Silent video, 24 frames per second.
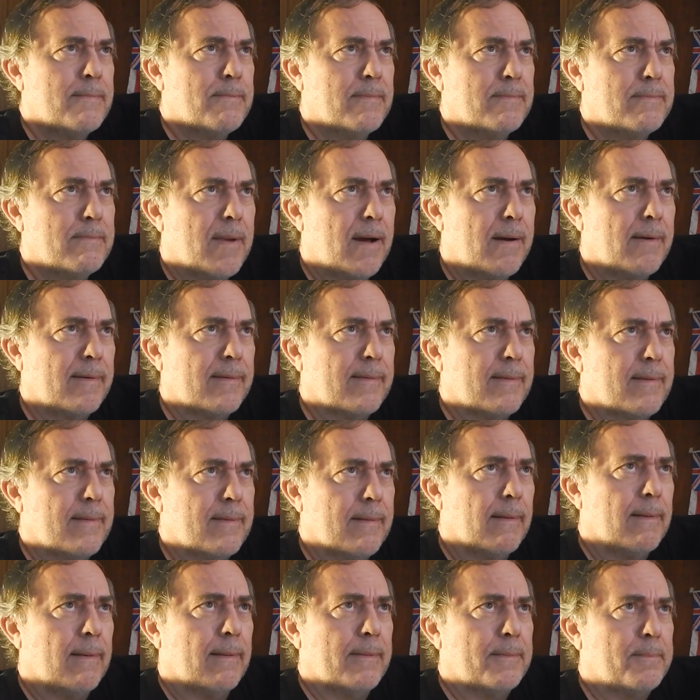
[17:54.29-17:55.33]
My
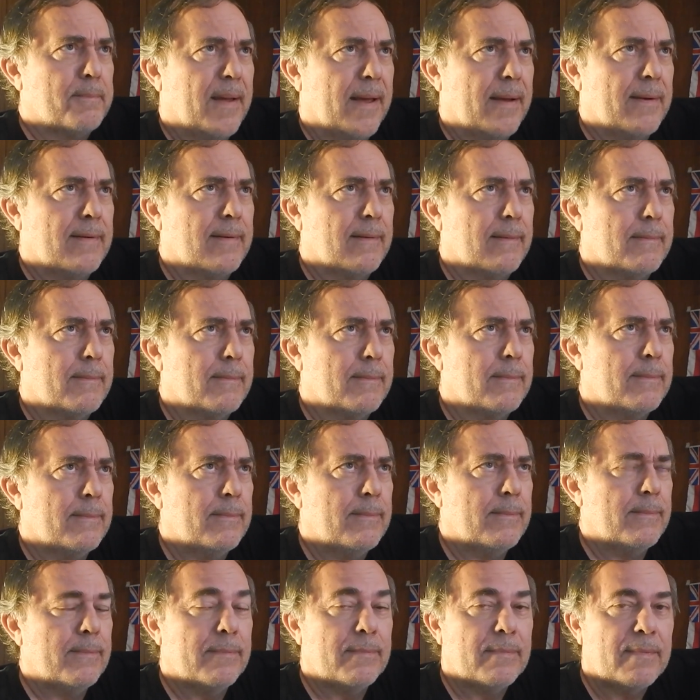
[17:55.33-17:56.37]
God, Magnum!
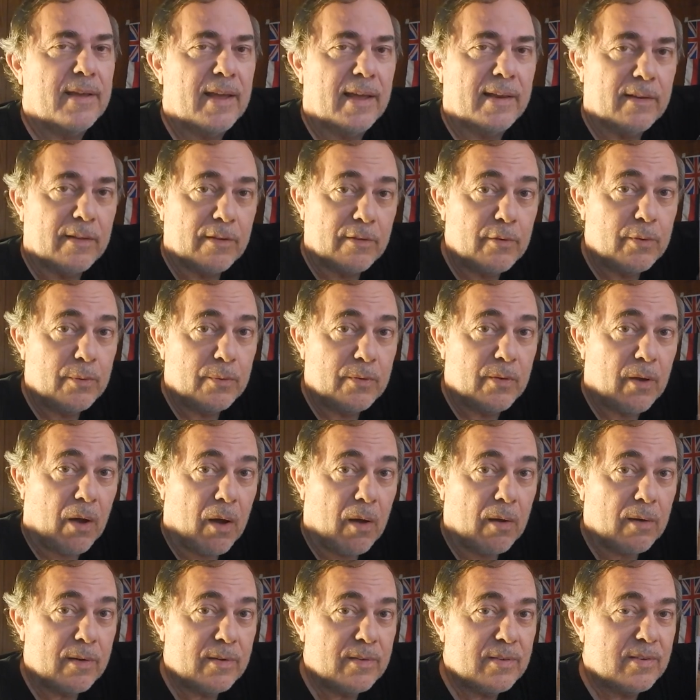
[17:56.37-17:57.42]
And the two
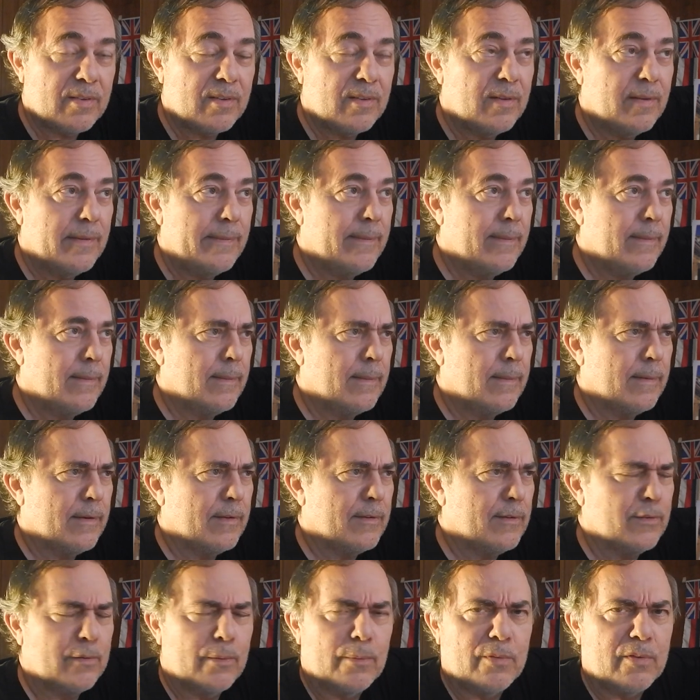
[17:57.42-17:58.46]
dogs,
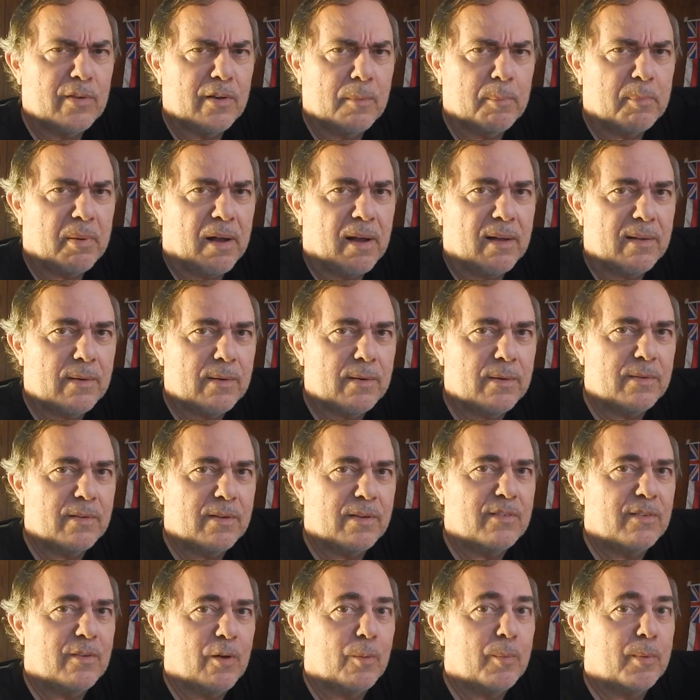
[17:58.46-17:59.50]
Zeus and Apollo, the
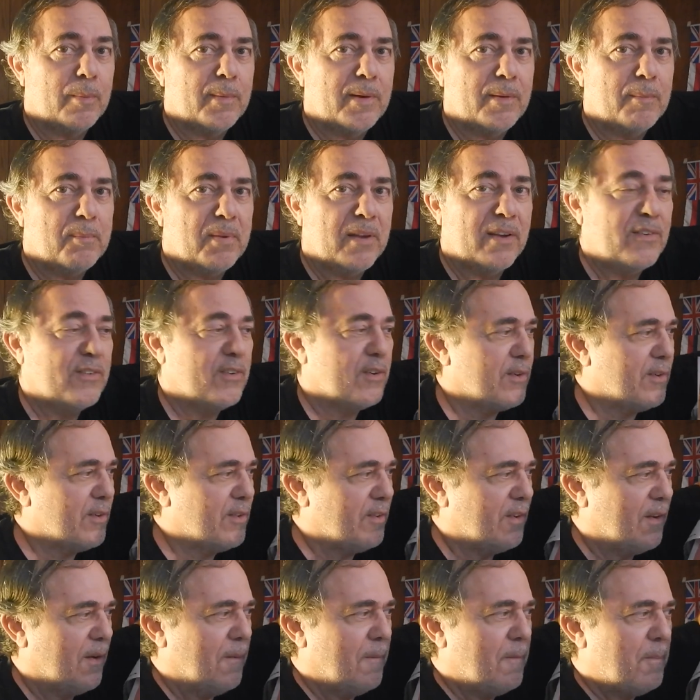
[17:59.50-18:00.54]
Doberman Pinschers.
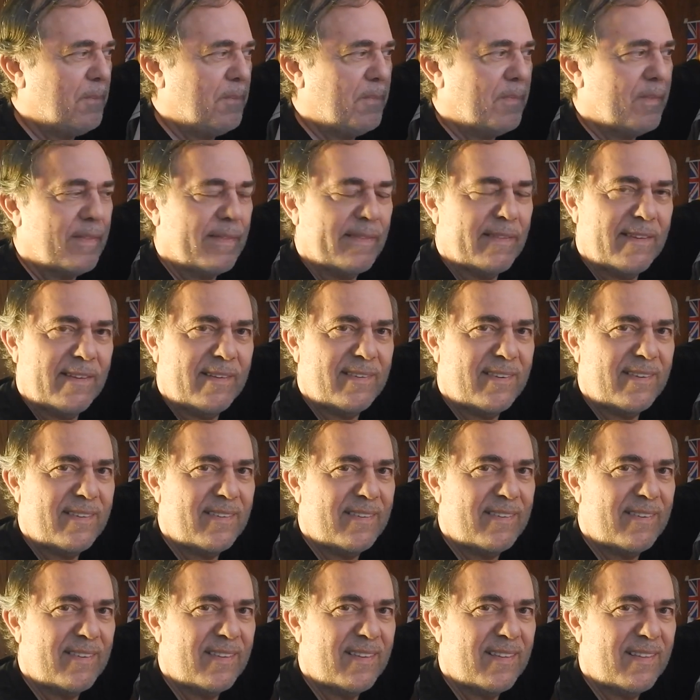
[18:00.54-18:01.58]
This
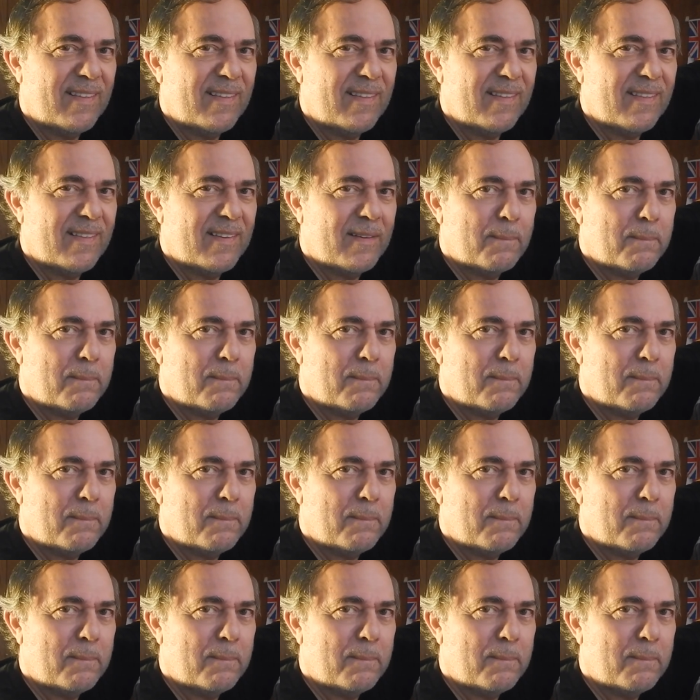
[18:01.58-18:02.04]
is the